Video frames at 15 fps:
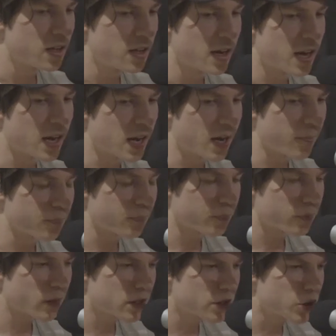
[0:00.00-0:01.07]

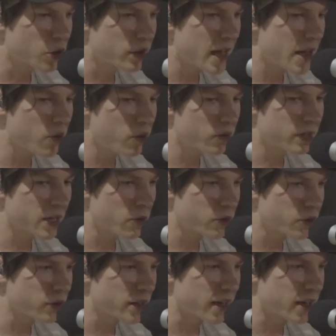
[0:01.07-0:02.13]
So they were doing
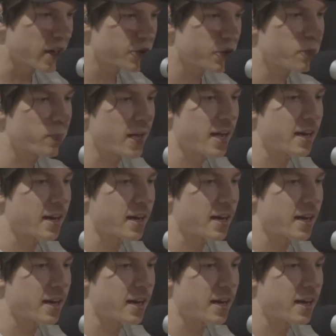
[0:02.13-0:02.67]
that country band,